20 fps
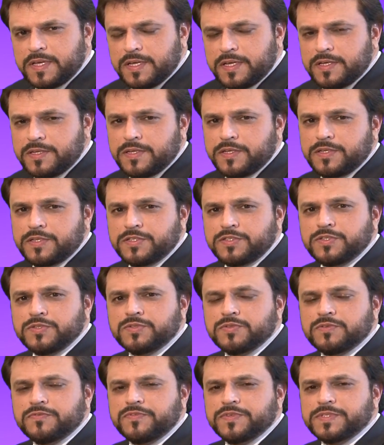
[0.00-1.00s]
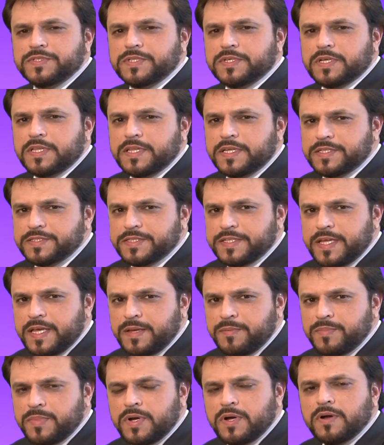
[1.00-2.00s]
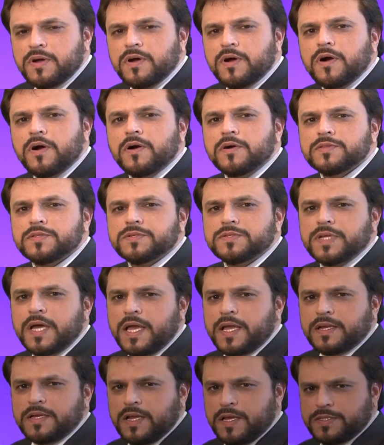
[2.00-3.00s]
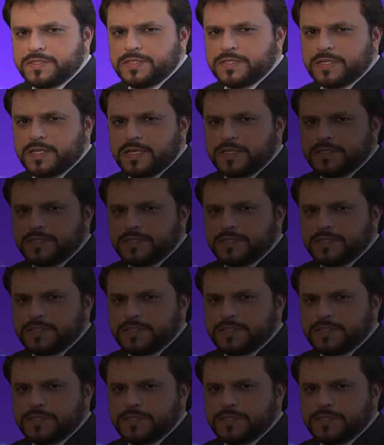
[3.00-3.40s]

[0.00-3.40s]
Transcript: In addition to a physical exam, other diagnostic